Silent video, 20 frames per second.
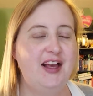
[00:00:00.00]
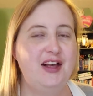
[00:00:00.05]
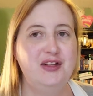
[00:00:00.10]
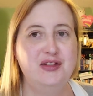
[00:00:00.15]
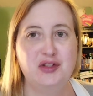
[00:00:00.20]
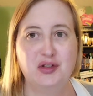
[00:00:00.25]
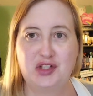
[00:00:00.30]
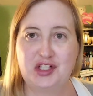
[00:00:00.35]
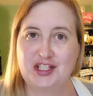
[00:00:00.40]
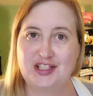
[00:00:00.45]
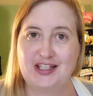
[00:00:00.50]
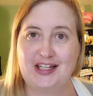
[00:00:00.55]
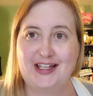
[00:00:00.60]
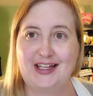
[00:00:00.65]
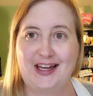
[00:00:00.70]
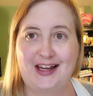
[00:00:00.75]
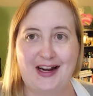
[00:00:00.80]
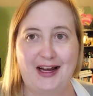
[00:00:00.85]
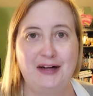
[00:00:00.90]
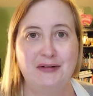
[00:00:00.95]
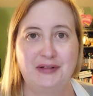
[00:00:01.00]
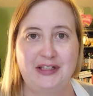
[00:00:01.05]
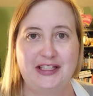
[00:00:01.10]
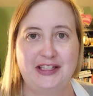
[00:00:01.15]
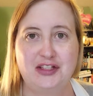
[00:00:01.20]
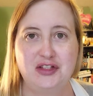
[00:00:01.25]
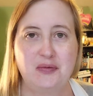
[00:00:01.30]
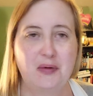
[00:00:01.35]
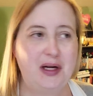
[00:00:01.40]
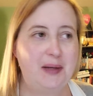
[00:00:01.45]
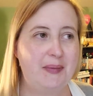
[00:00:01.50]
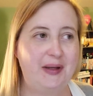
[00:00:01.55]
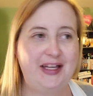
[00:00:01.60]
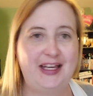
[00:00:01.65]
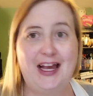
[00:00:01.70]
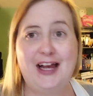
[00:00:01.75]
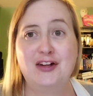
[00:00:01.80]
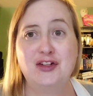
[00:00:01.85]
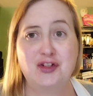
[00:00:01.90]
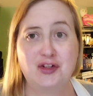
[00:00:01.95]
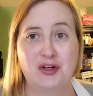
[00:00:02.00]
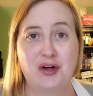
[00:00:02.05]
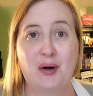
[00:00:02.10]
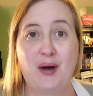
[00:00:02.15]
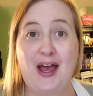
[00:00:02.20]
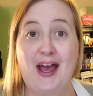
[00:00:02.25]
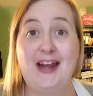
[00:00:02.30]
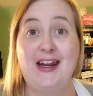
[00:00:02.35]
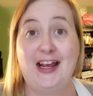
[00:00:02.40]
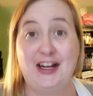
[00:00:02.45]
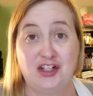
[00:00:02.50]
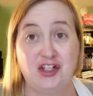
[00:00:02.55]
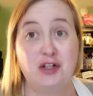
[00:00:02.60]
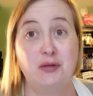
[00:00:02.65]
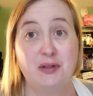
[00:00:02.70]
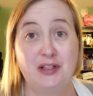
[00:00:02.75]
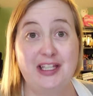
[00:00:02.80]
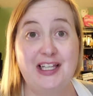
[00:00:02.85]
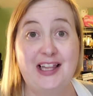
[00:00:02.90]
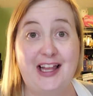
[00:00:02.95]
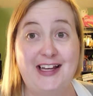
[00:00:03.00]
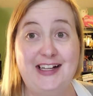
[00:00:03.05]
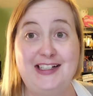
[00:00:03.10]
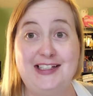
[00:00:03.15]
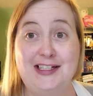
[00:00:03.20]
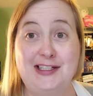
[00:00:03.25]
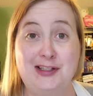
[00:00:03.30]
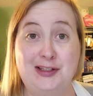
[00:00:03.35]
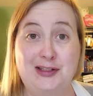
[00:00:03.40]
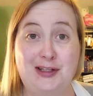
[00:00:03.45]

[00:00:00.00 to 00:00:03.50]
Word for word: So she's like, Can I read this one? I'm like, Yeah, sure, go ahead. And she really liked it.